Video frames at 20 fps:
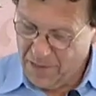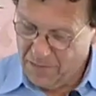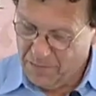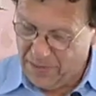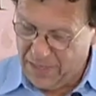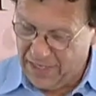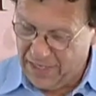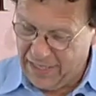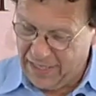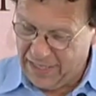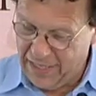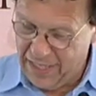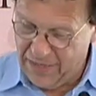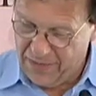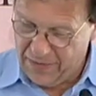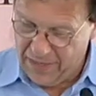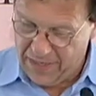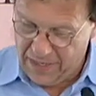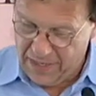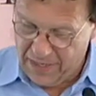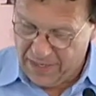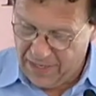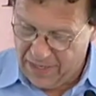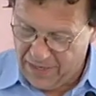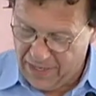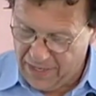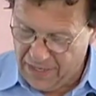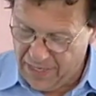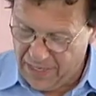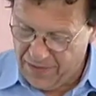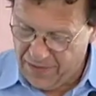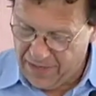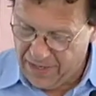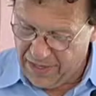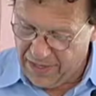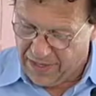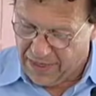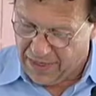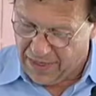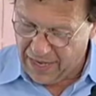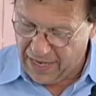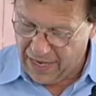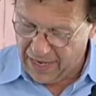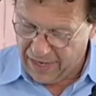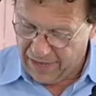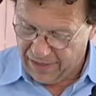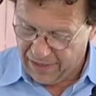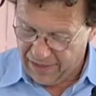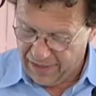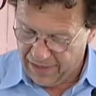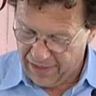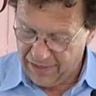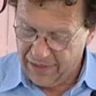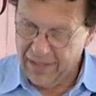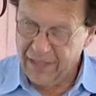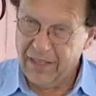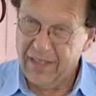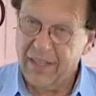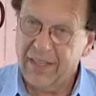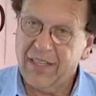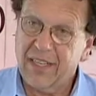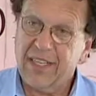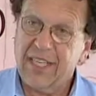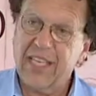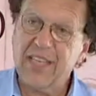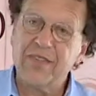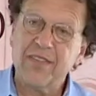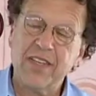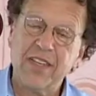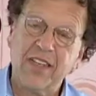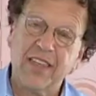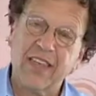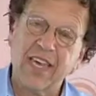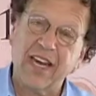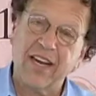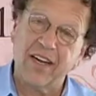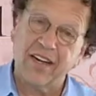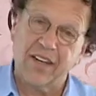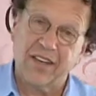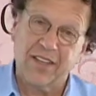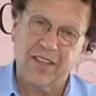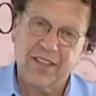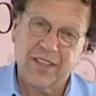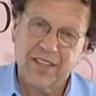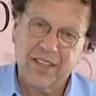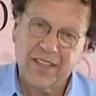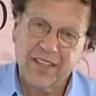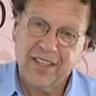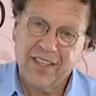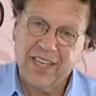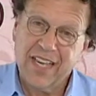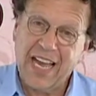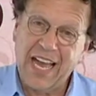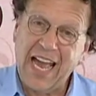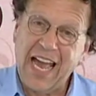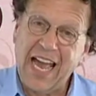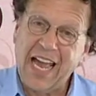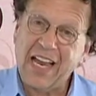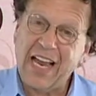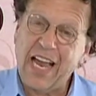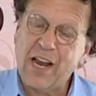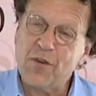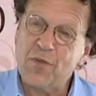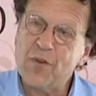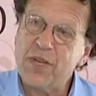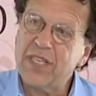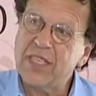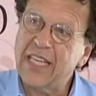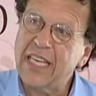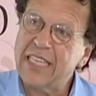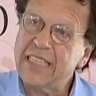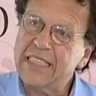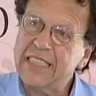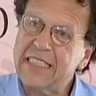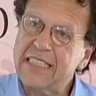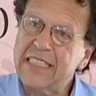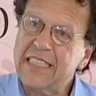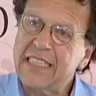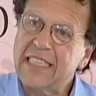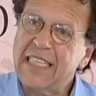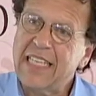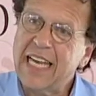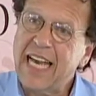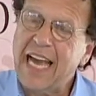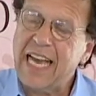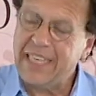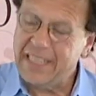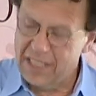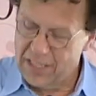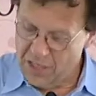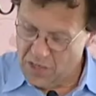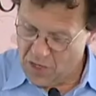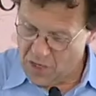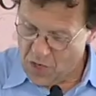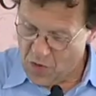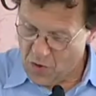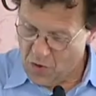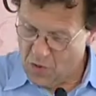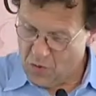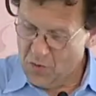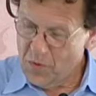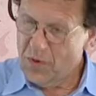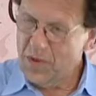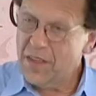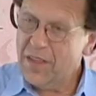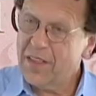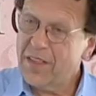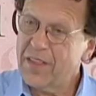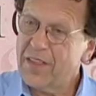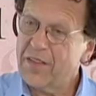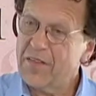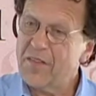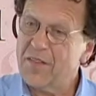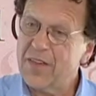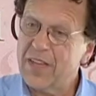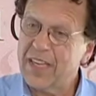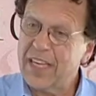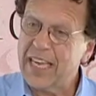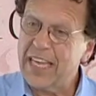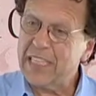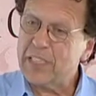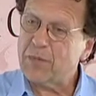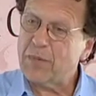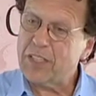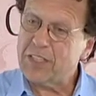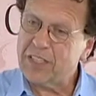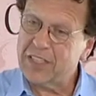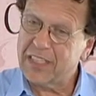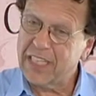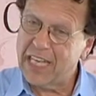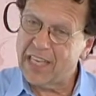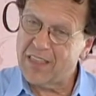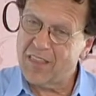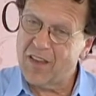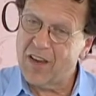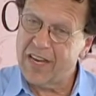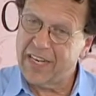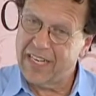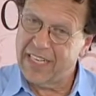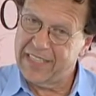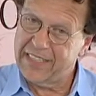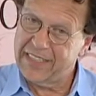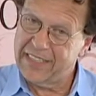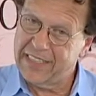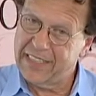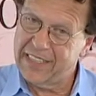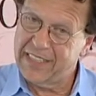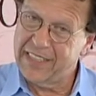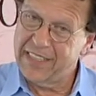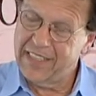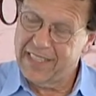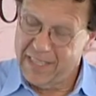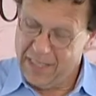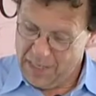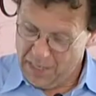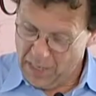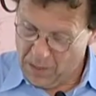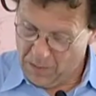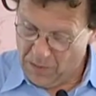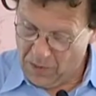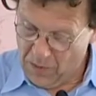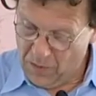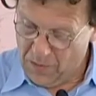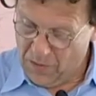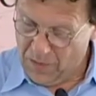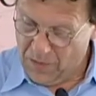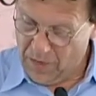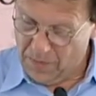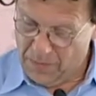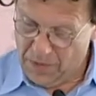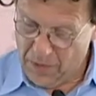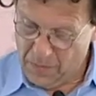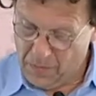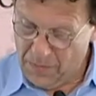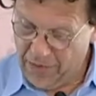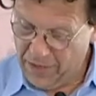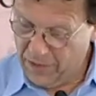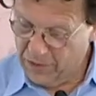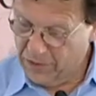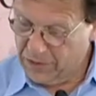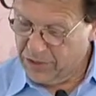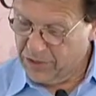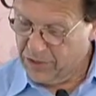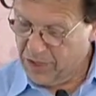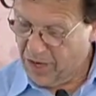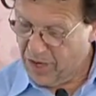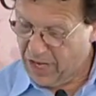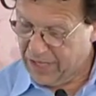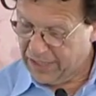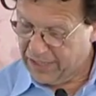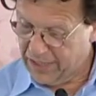But even, even there, even there, I, I realized I didn't know as much as I thought I did about, about my own dog.